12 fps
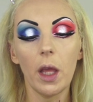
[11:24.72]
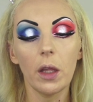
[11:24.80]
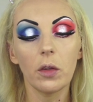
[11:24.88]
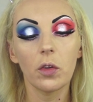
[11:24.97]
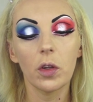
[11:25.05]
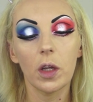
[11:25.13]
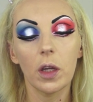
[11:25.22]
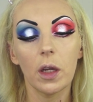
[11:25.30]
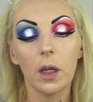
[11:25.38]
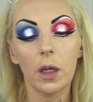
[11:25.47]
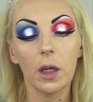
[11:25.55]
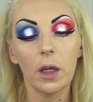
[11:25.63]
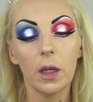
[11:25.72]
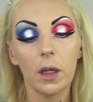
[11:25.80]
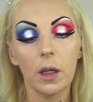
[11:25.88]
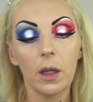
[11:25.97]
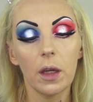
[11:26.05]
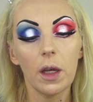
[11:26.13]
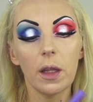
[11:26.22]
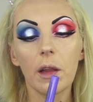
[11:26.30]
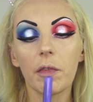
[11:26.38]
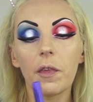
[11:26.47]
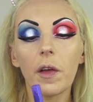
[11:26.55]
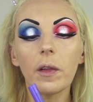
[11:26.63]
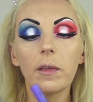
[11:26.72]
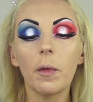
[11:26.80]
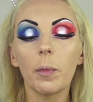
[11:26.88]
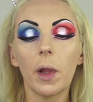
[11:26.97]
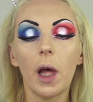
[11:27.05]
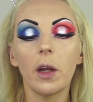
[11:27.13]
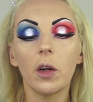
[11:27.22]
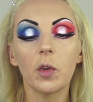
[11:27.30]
H. The felt tip liner